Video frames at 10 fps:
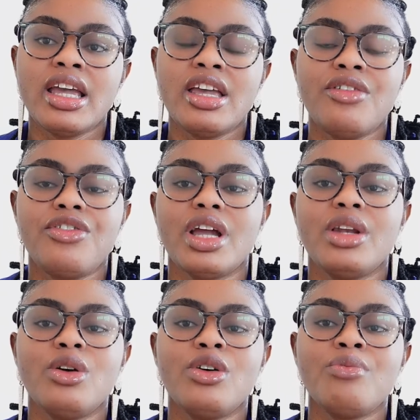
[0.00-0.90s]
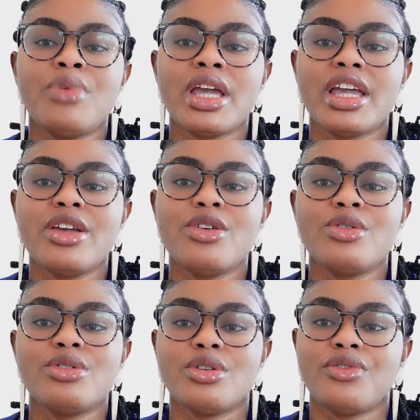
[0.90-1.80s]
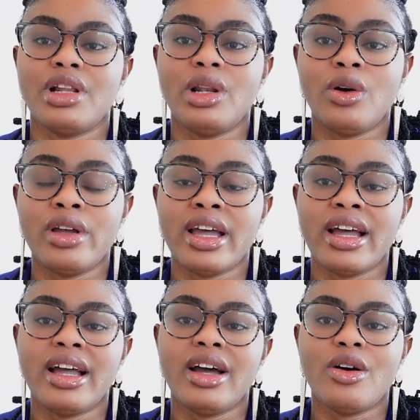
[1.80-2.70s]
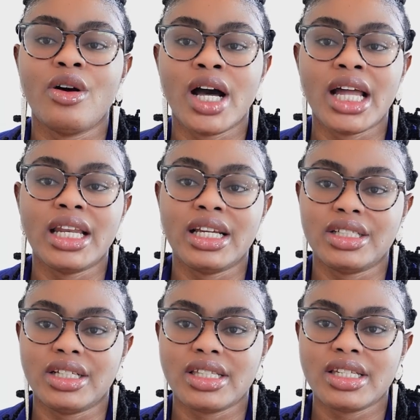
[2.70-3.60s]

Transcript: if you're not making use of a lawyer or an agent.